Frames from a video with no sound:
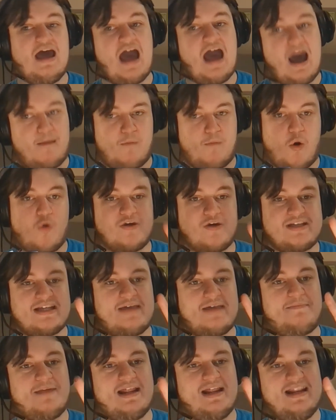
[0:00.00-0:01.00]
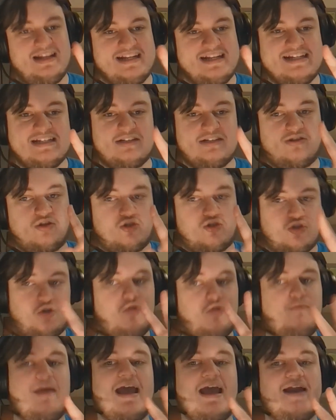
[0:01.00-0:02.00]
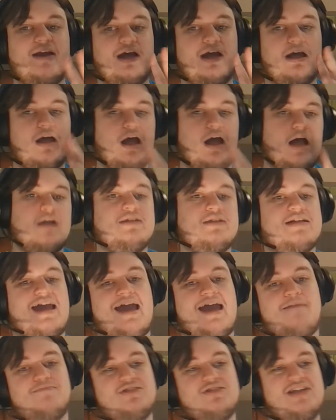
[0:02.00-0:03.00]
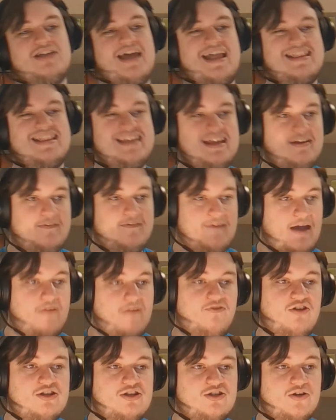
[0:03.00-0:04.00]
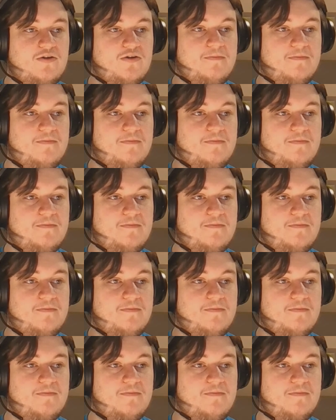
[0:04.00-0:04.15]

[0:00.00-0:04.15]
I'm always keeping at least 2 mana untapped at the end of every turn.